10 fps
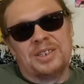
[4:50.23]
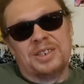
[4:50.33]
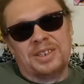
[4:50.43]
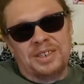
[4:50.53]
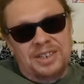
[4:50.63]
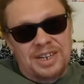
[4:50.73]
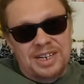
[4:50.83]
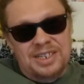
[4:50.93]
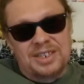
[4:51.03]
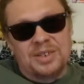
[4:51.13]
a
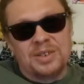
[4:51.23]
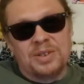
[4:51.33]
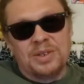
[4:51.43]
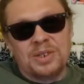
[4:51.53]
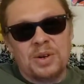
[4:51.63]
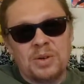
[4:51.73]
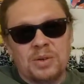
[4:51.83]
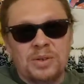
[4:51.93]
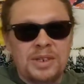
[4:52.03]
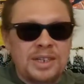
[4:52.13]
constant ongoing
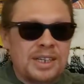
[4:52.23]
circle.